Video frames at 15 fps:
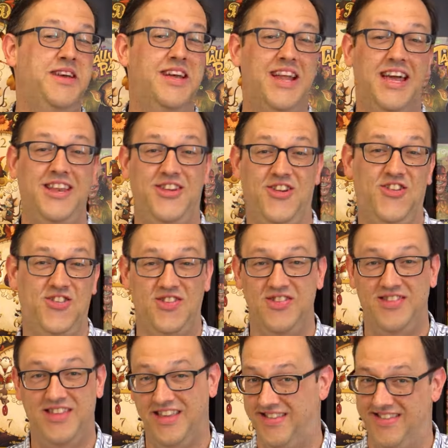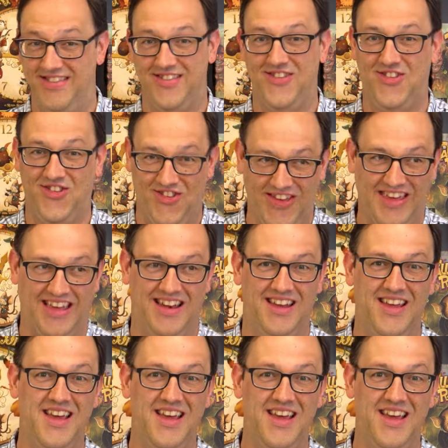and I just didn't see it.